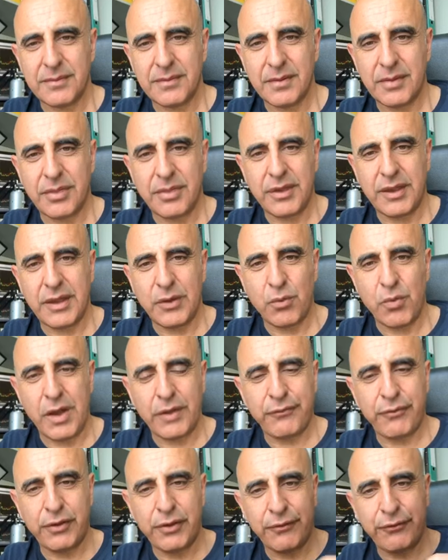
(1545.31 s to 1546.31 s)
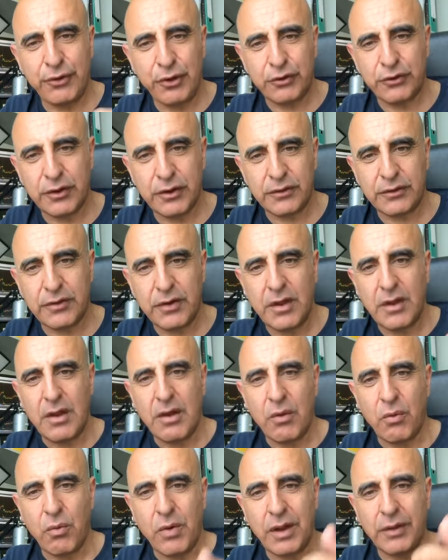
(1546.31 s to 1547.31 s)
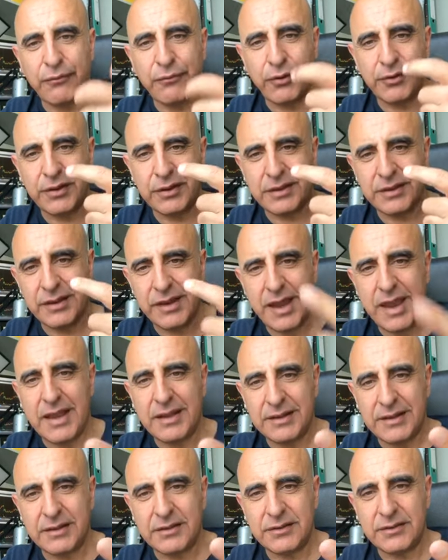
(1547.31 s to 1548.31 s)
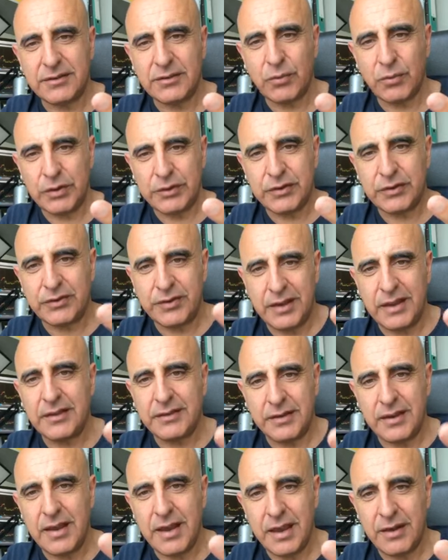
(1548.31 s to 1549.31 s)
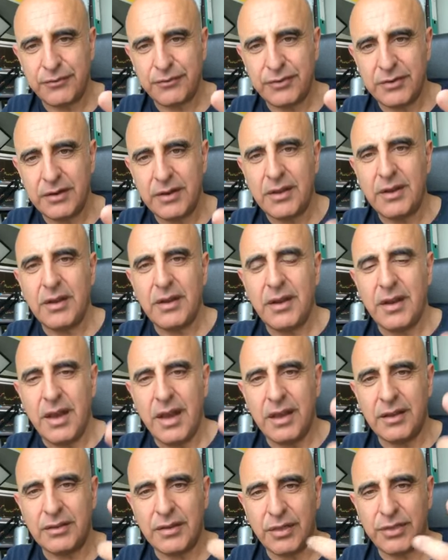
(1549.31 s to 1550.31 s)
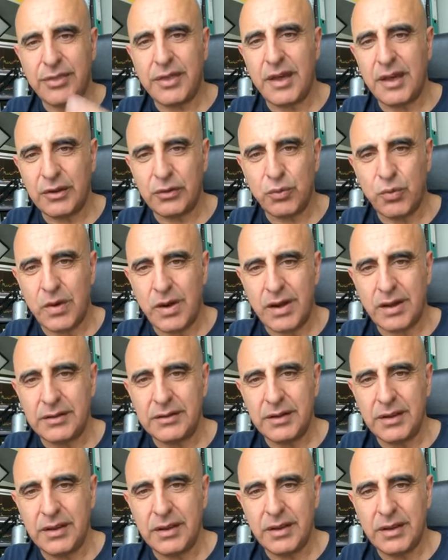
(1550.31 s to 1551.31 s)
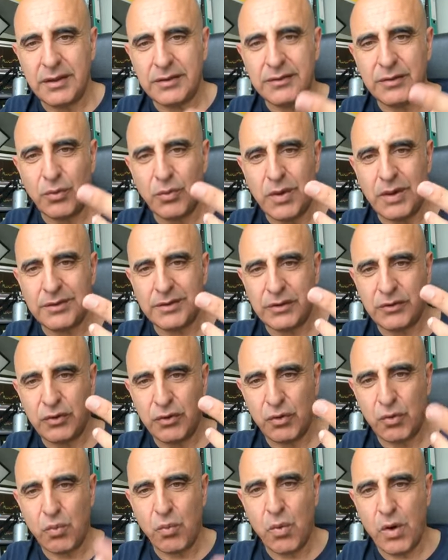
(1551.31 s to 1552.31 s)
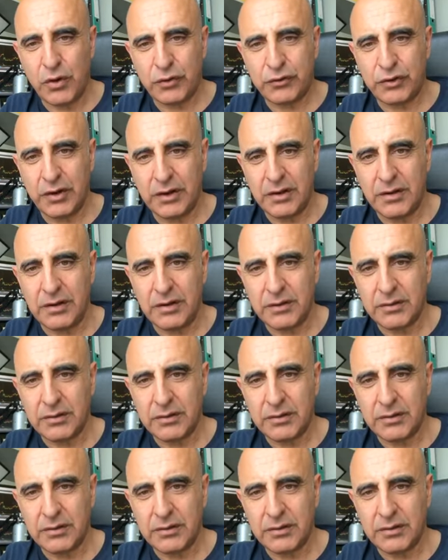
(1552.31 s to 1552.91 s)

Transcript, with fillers: Three. One for the futures, one for the traded, which is the E T F, and the third one is the one that you're watching.